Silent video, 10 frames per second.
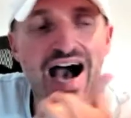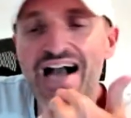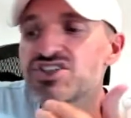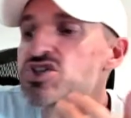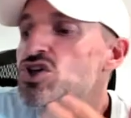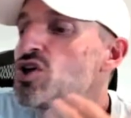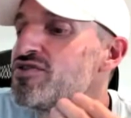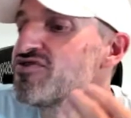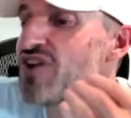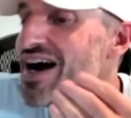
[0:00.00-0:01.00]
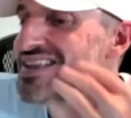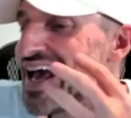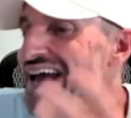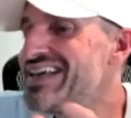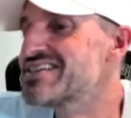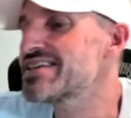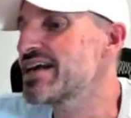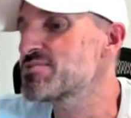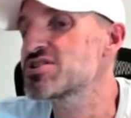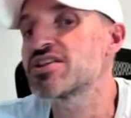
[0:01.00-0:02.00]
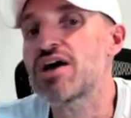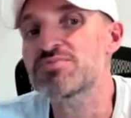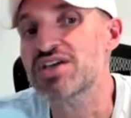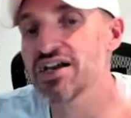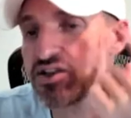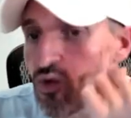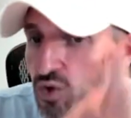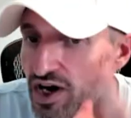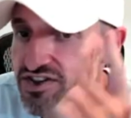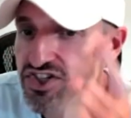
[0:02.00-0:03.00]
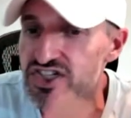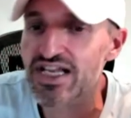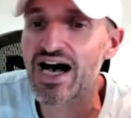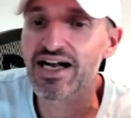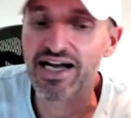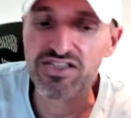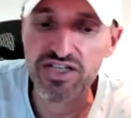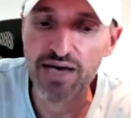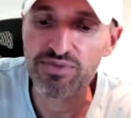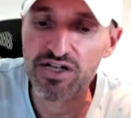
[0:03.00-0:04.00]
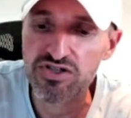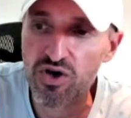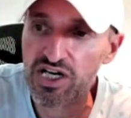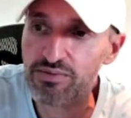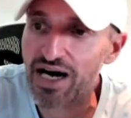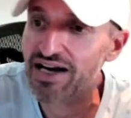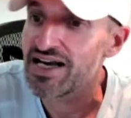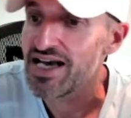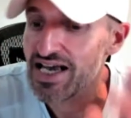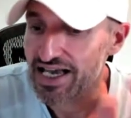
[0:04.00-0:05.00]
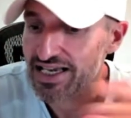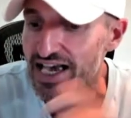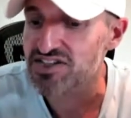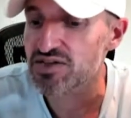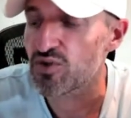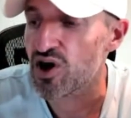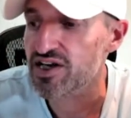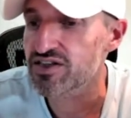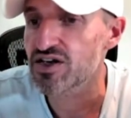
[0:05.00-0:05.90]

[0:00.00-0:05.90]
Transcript: I just couldn't find any setups to the upside. And the one stock I kept on talking about in case the market